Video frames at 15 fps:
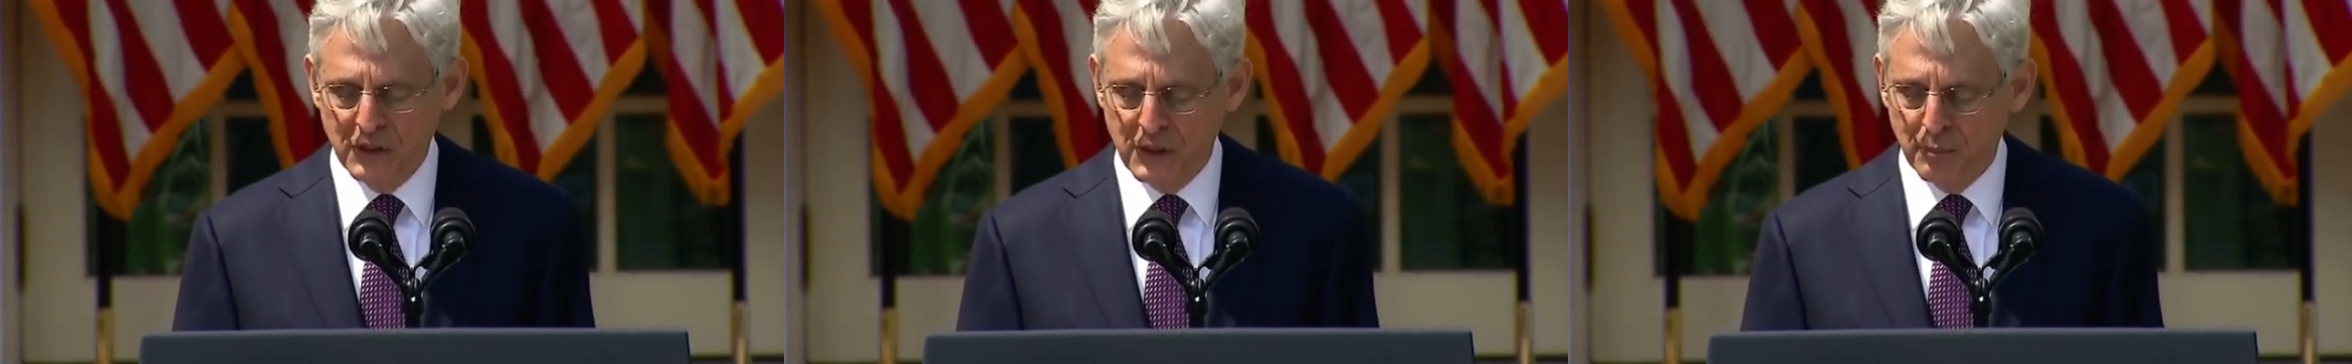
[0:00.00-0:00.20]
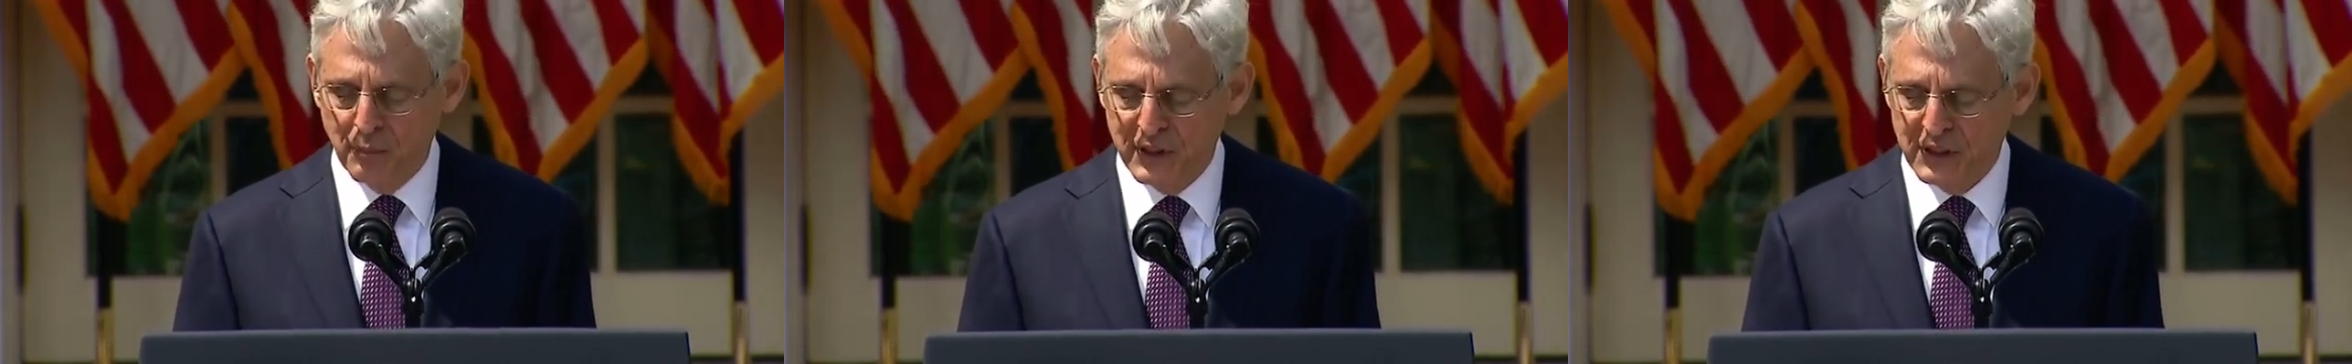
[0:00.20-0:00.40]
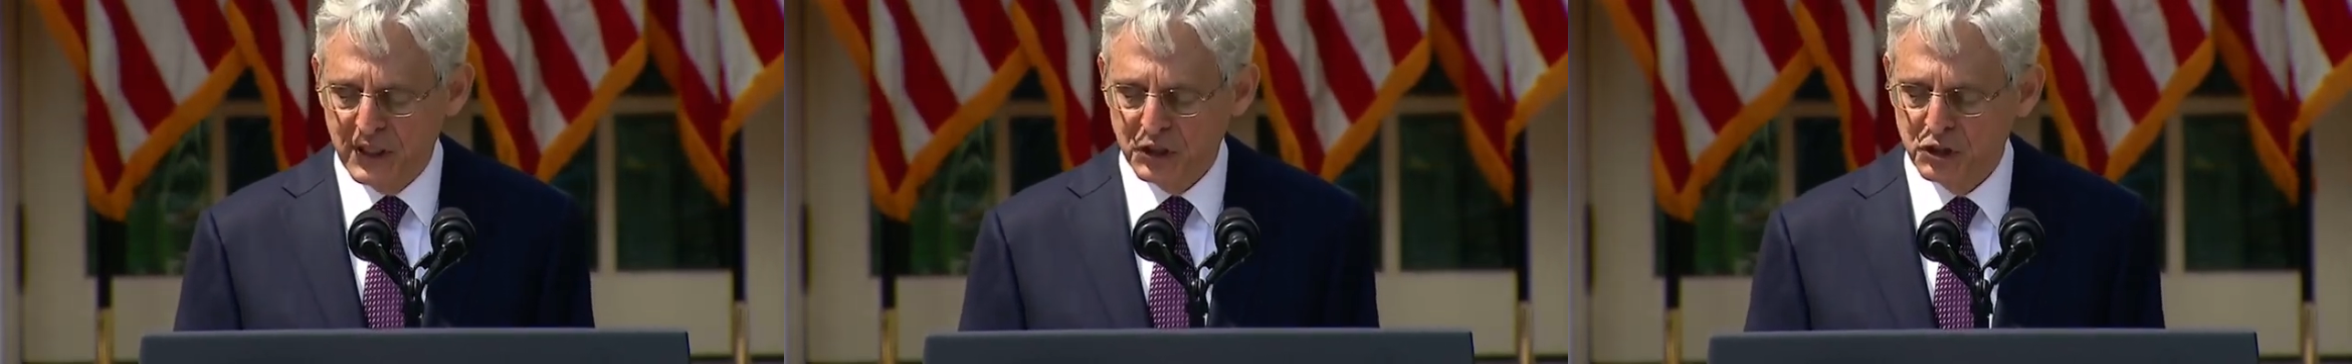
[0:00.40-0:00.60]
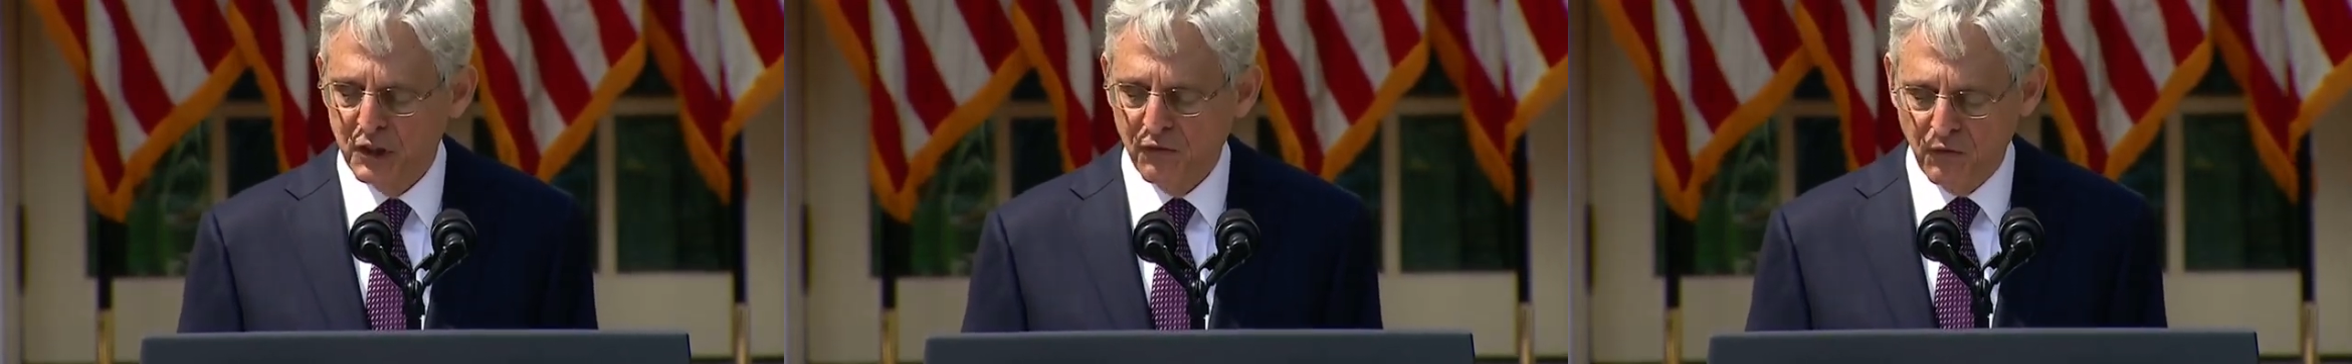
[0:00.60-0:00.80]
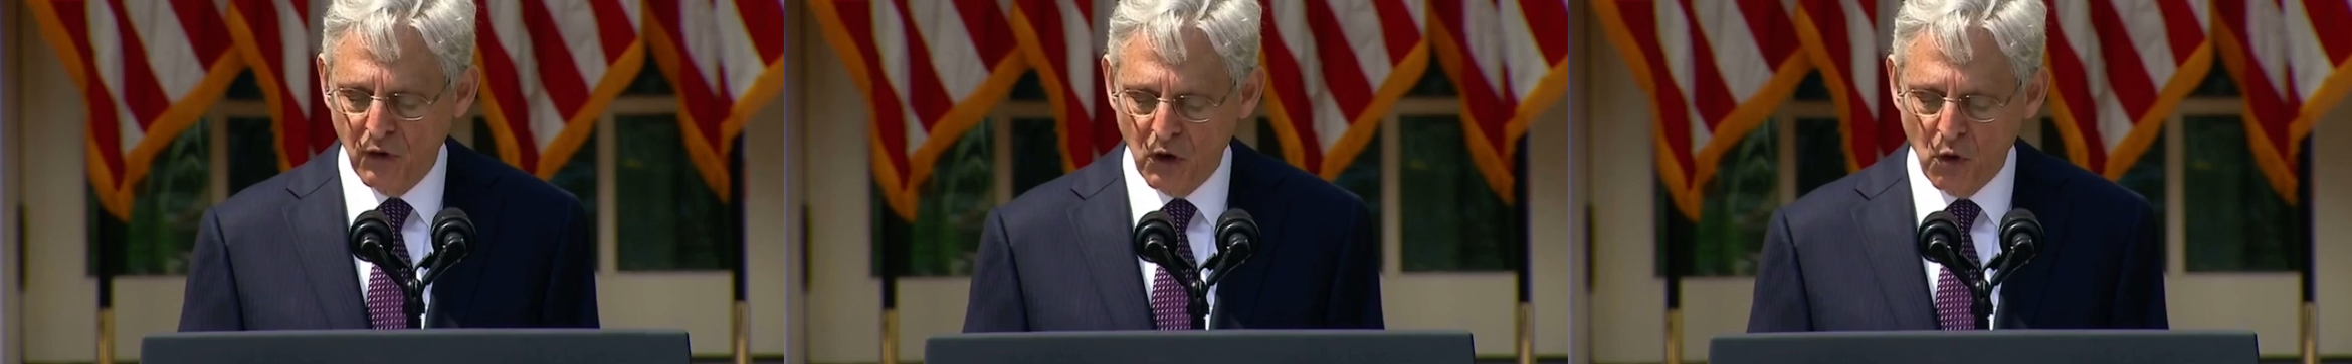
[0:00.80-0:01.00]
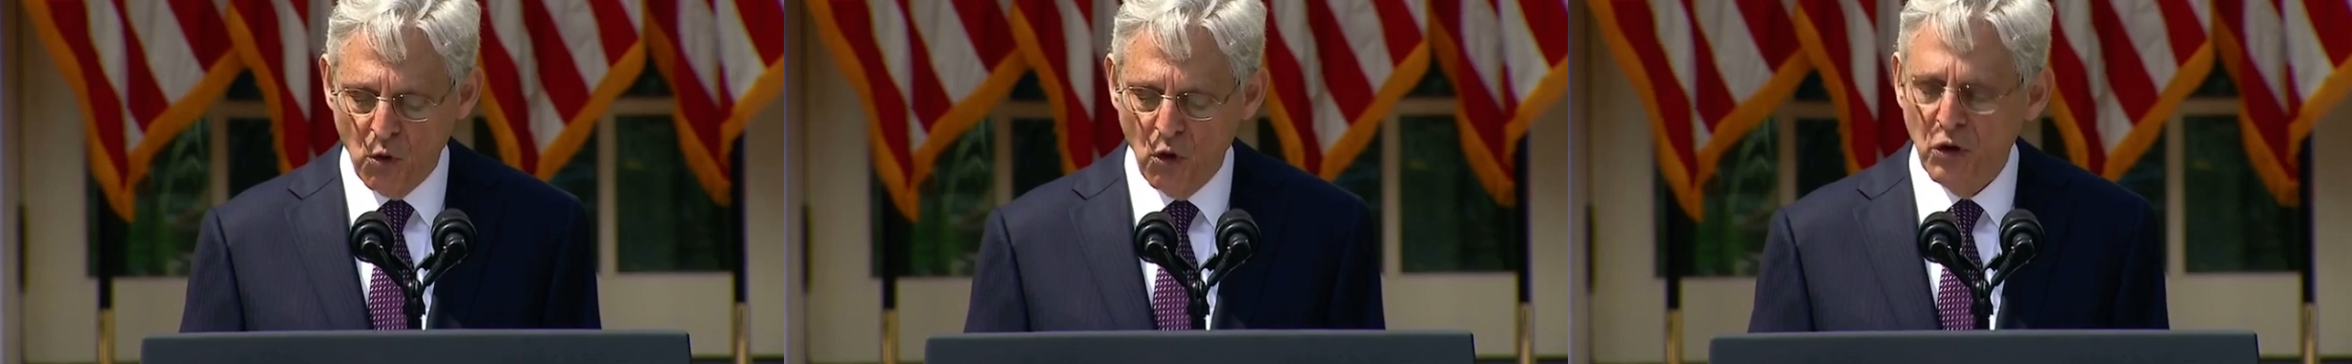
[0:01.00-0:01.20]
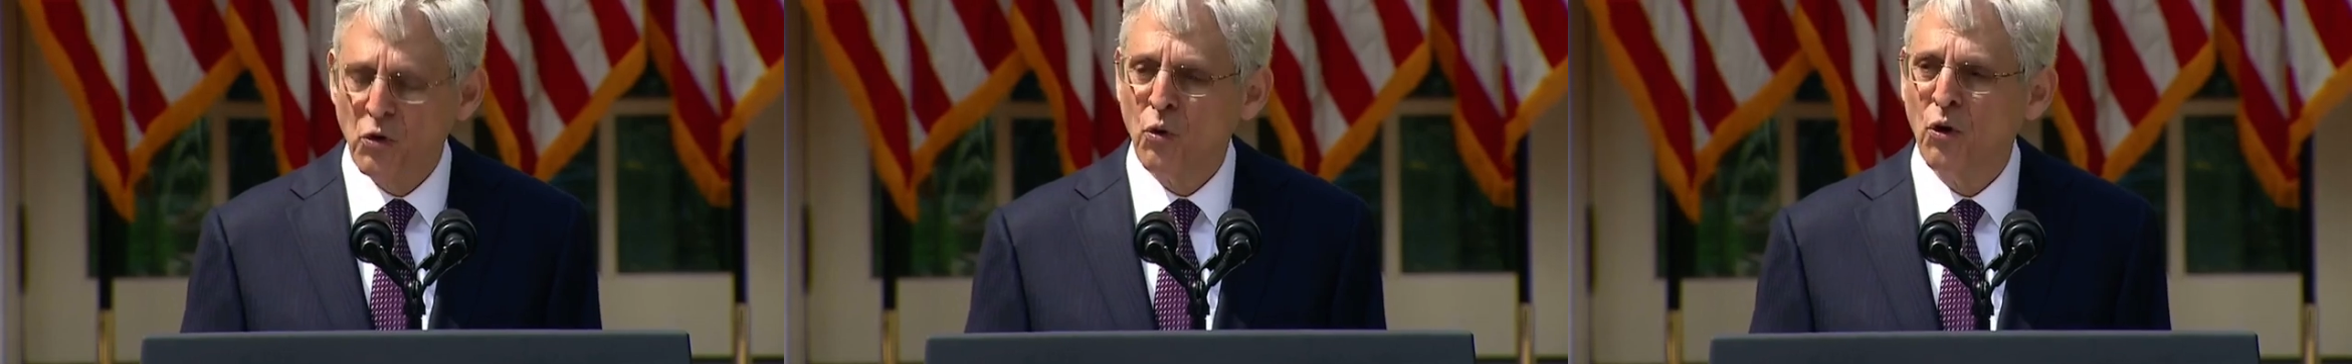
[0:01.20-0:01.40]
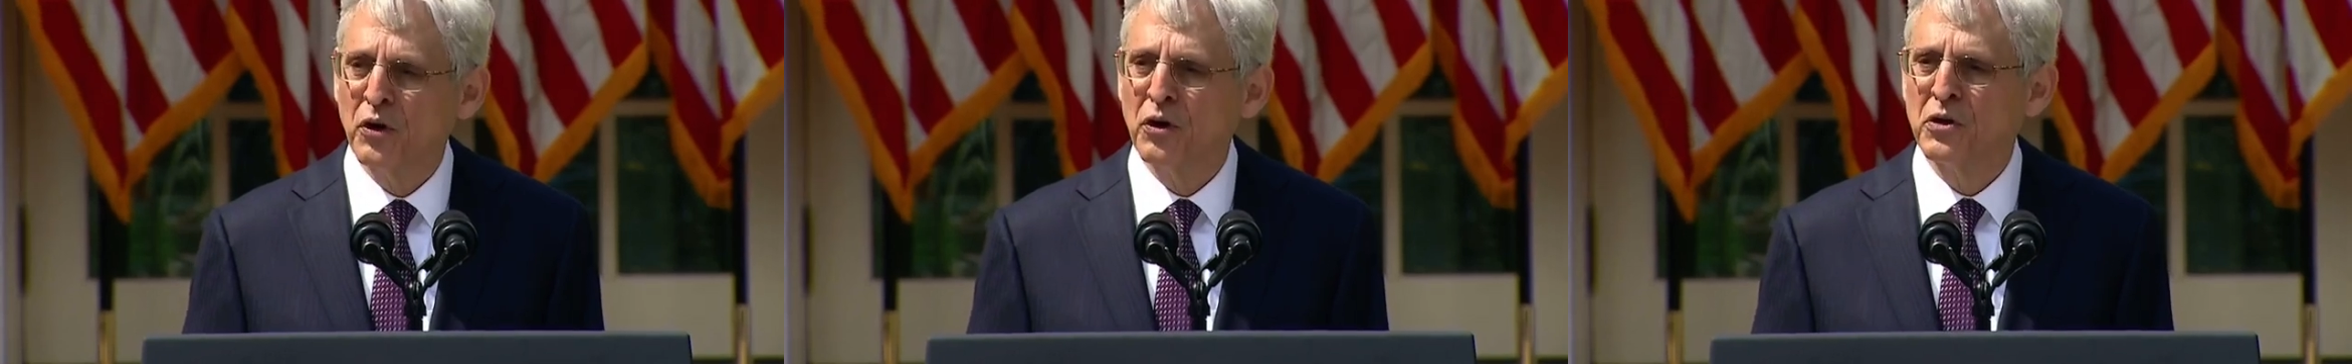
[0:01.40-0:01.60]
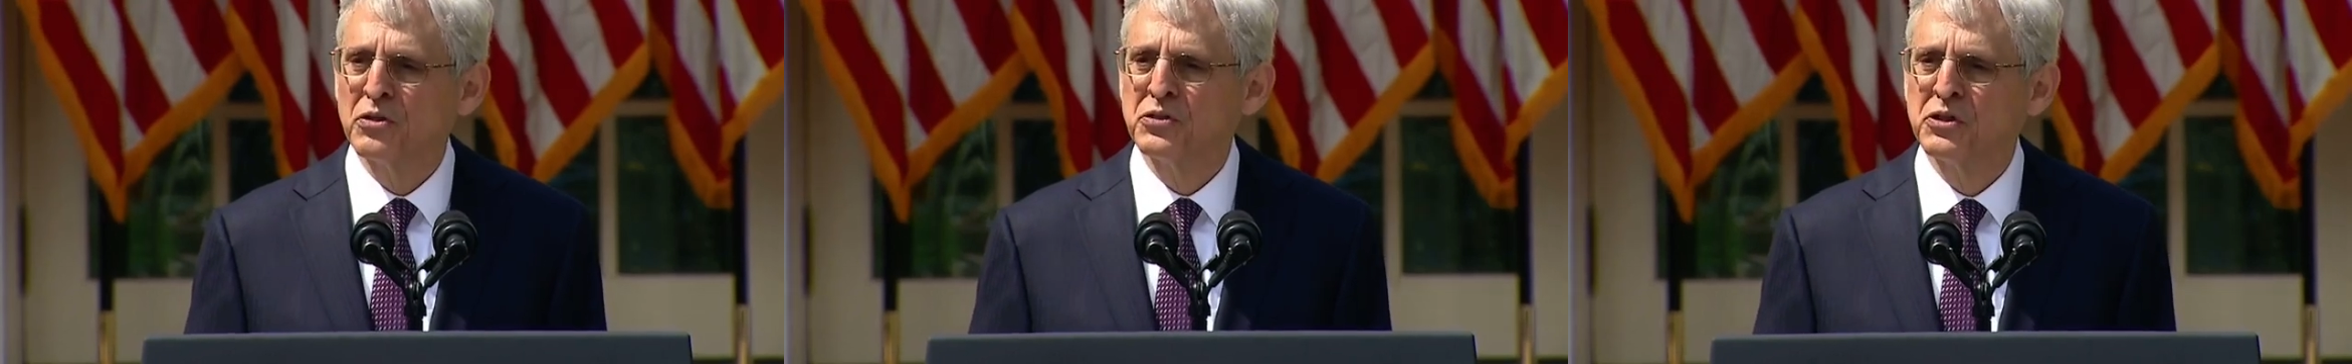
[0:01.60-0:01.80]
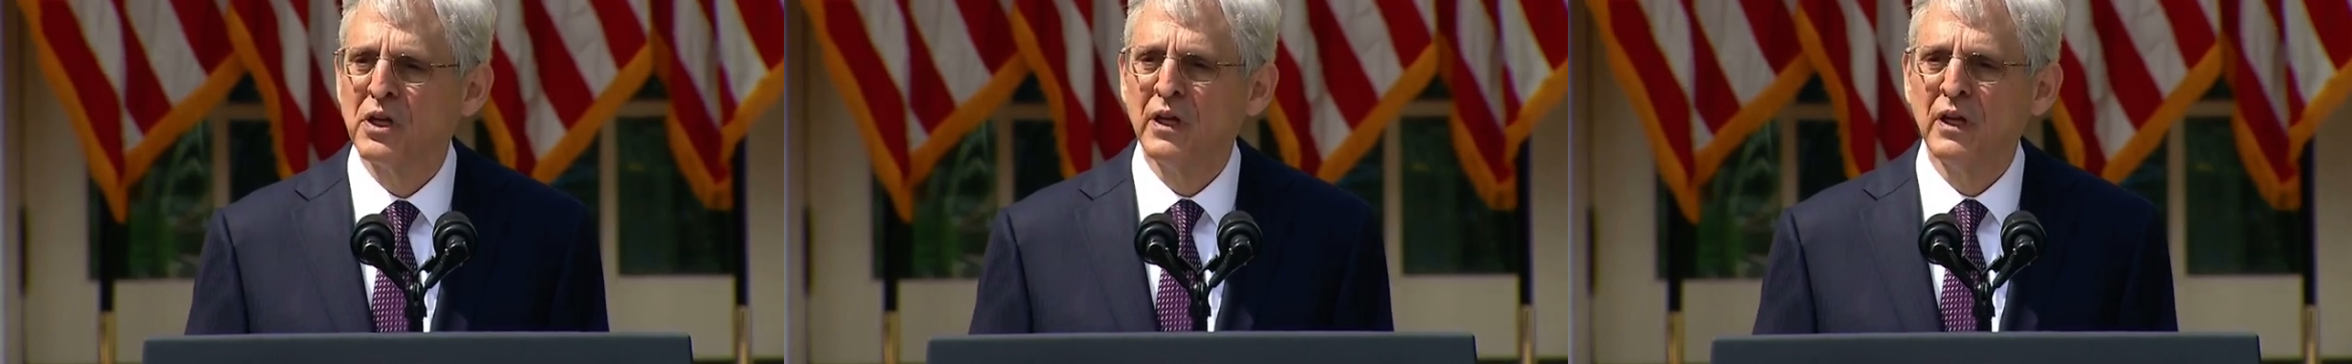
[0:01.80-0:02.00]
to petition for court orders